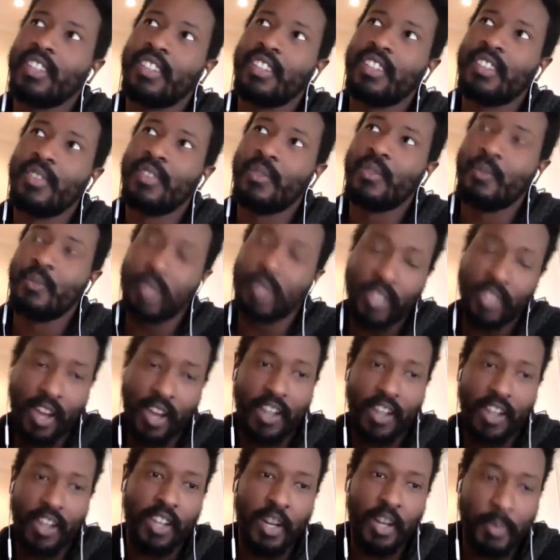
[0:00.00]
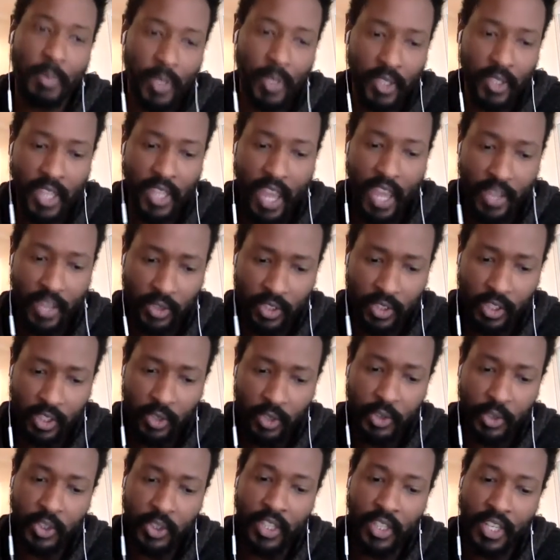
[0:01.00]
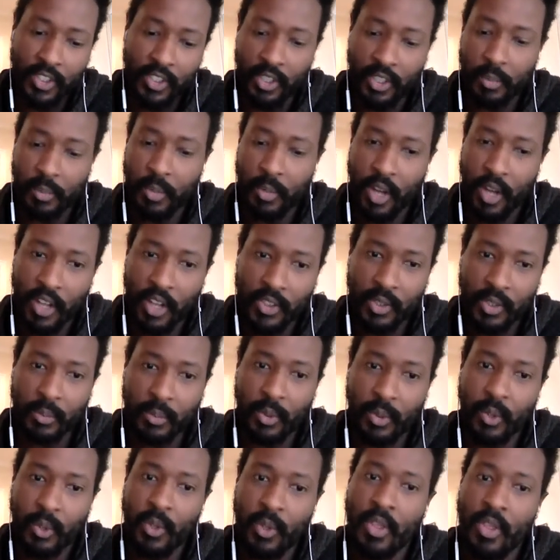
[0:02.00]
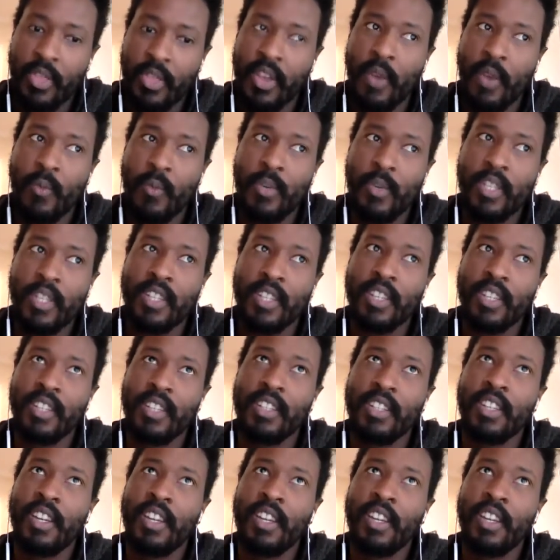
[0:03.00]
we talk a lot about cancel culture. Is it possible that we could